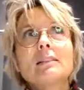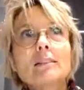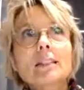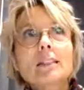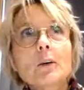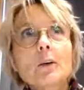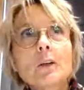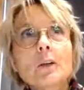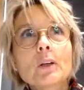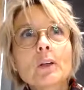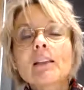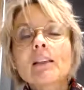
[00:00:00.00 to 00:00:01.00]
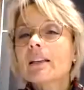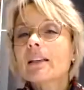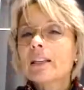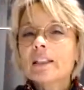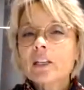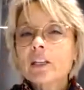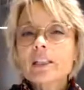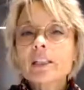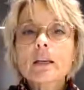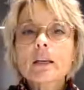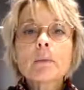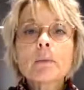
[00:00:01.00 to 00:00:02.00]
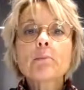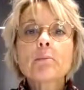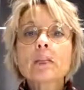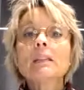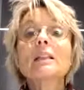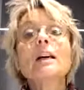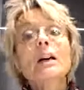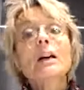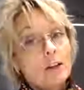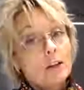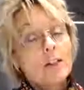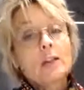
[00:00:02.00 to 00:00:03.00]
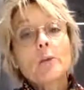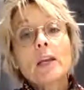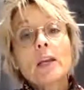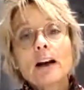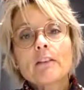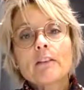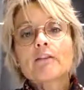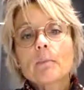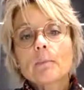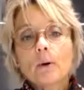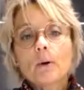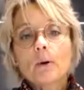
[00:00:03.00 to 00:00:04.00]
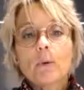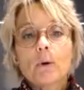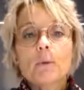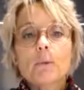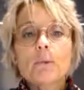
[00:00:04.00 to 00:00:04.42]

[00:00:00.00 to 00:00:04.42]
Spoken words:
how could I say that, energetic imprint that we have from our birth.